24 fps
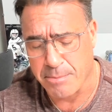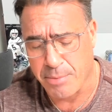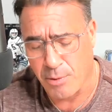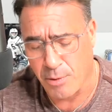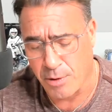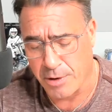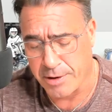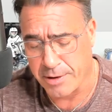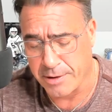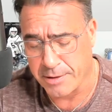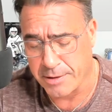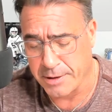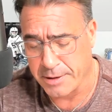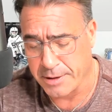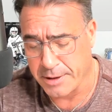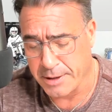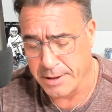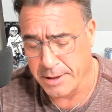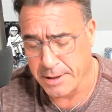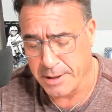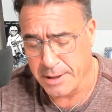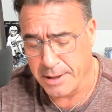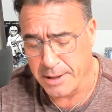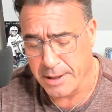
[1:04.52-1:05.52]
important.
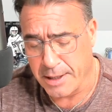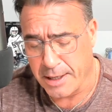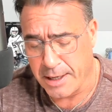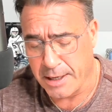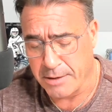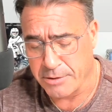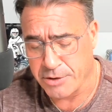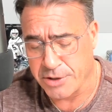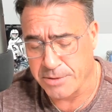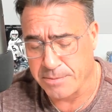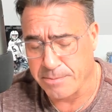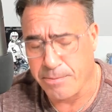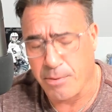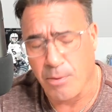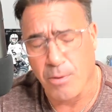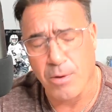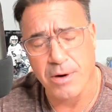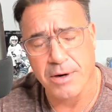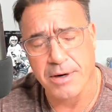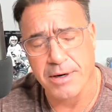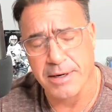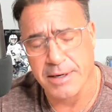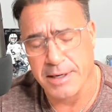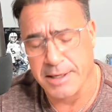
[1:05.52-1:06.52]
What's
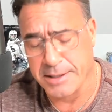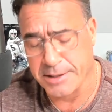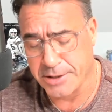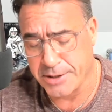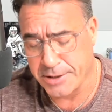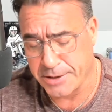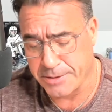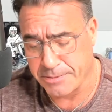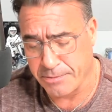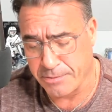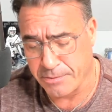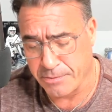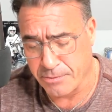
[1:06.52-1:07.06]
important is